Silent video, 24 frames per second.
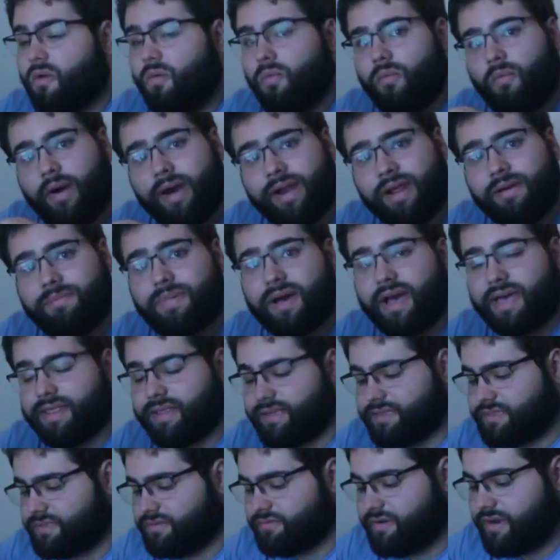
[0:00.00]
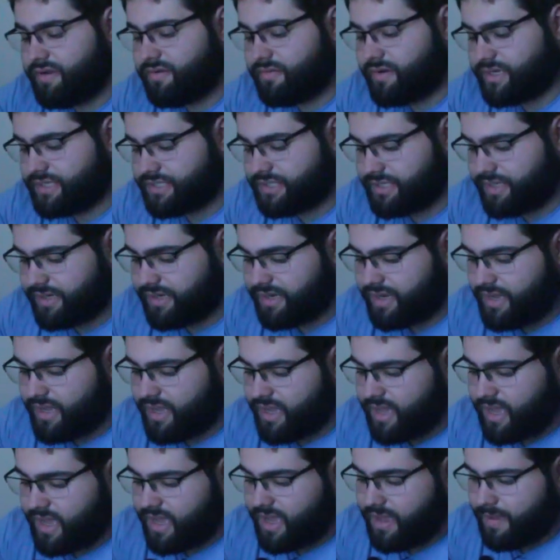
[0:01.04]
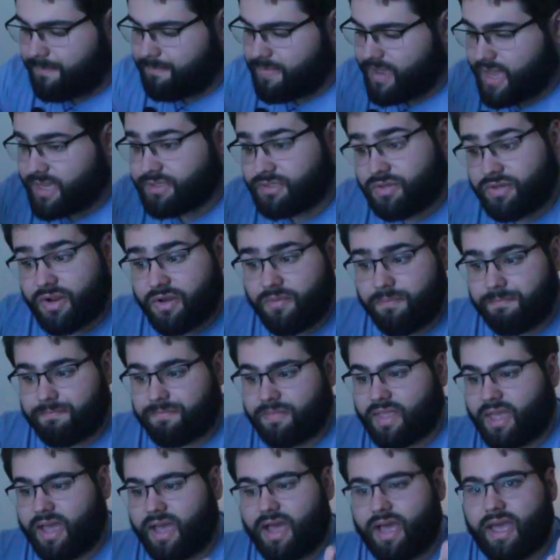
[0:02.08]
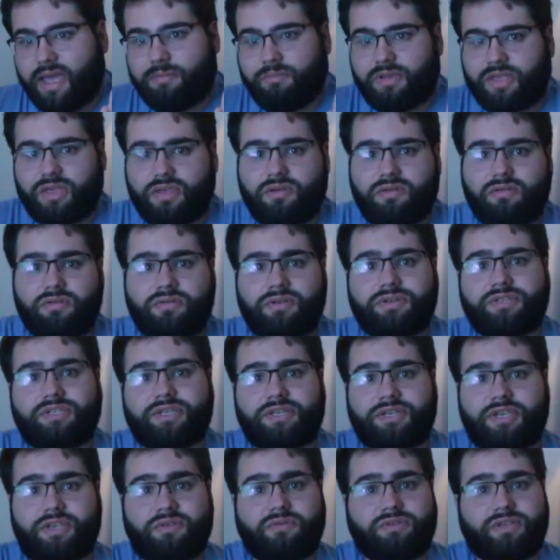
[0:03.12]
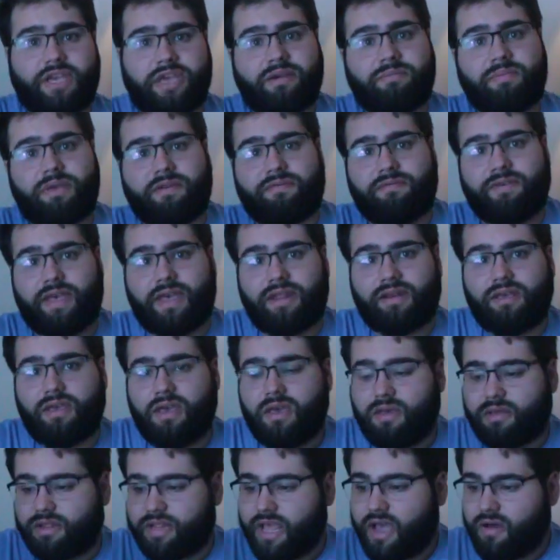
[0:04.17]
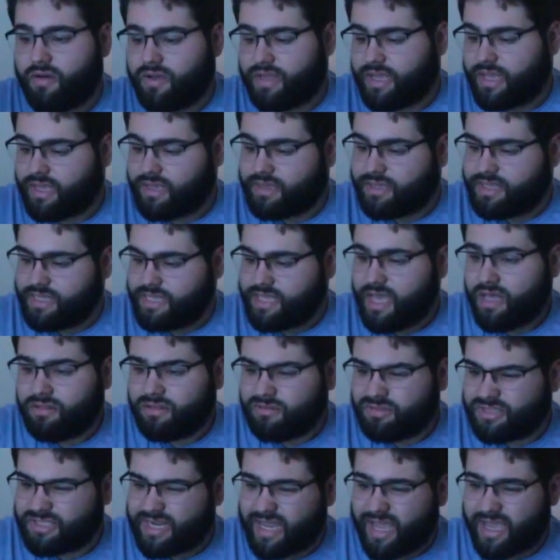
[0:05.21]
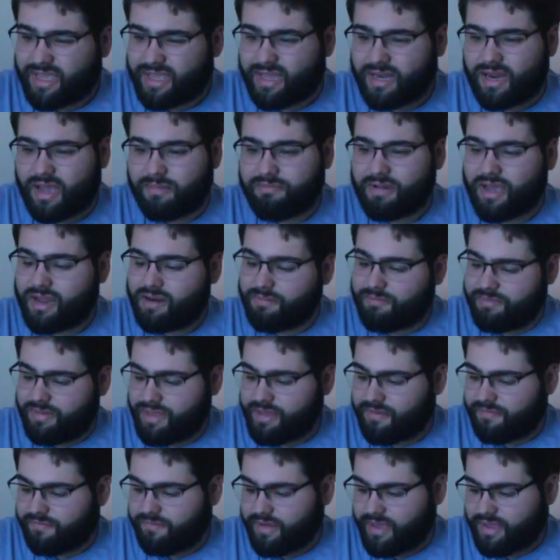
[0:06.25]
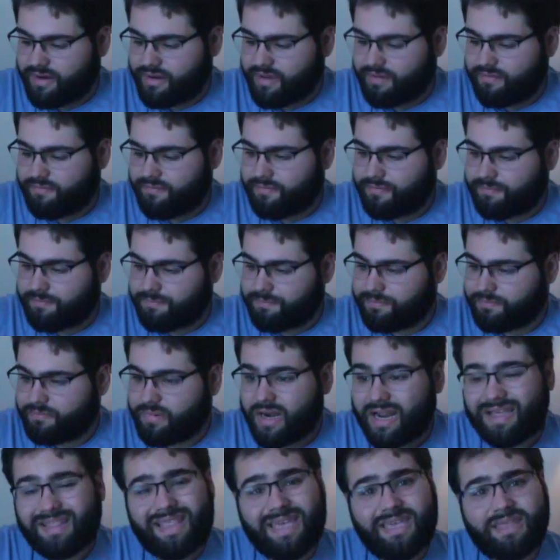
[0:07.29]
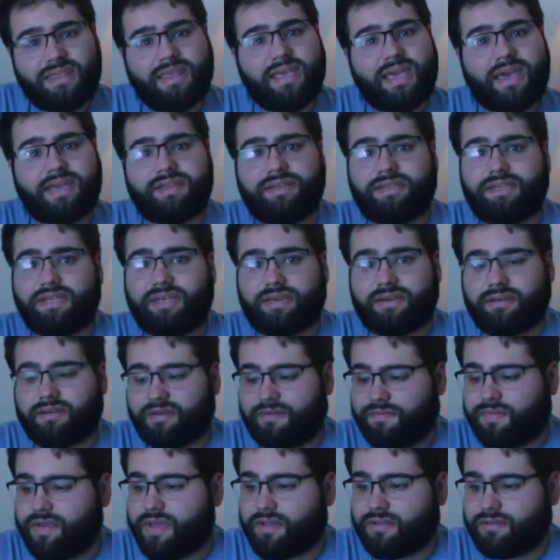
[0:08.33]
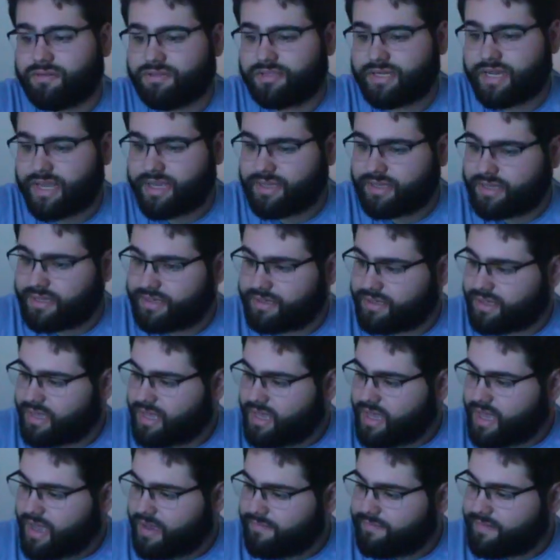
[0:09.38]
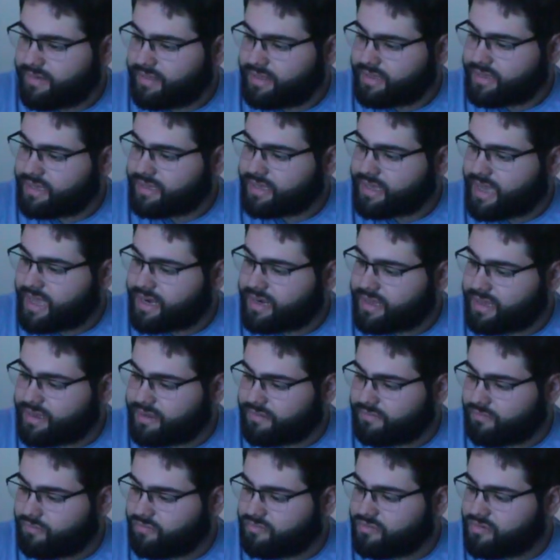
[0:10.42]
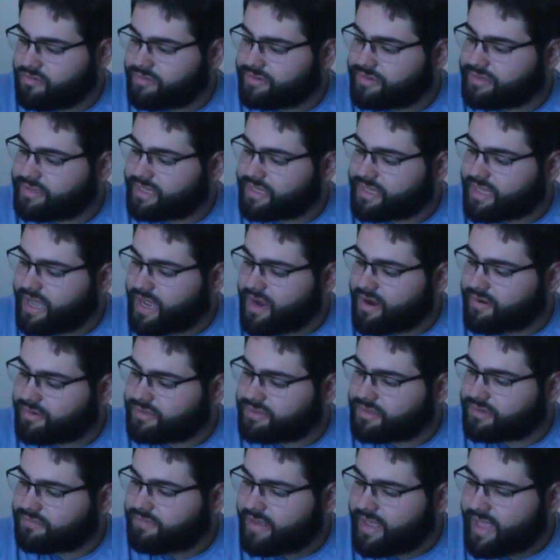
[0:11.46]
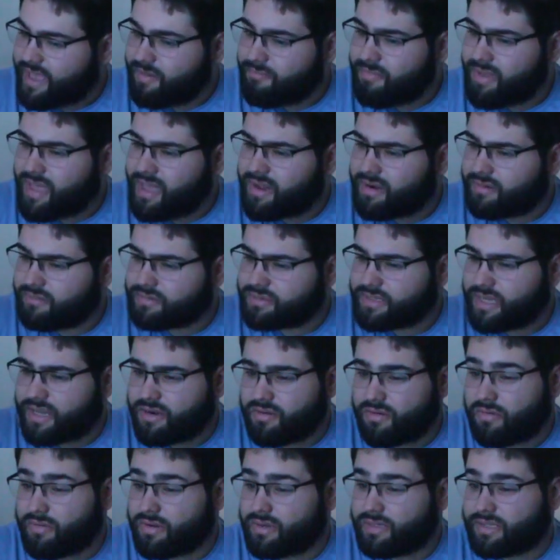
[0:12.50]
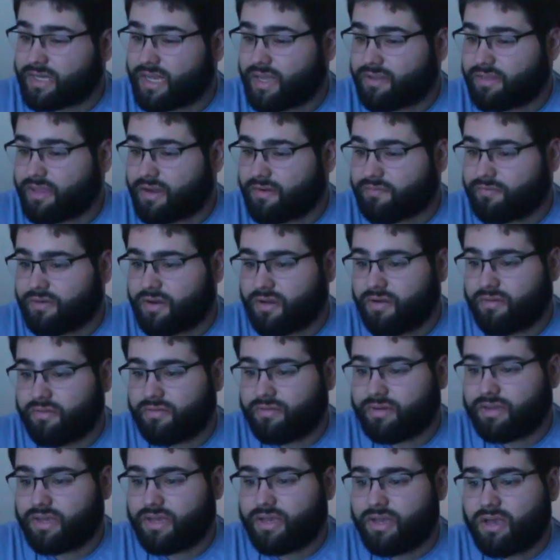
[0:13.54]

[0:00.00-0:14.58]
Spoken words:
Why'd I buy this? Great question. As you know, I'm a huge Ant-Man fan. Now, Yellow Jacket I'm not a big fan of, but I like the idea of Yellow Jacket. I felt like it kind of ruined the character of Ant-Man. It was kind of going down that road.